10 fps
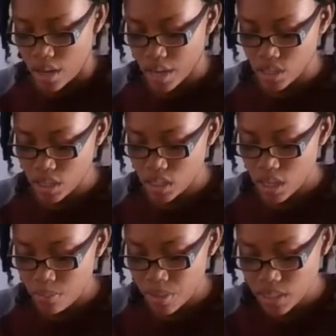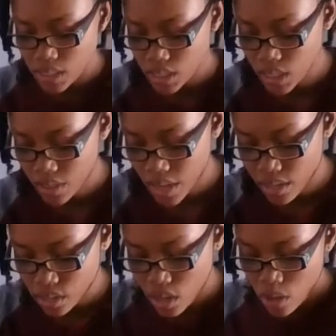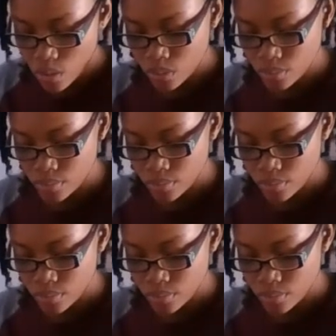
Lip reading: I'm just going to be stitching that down.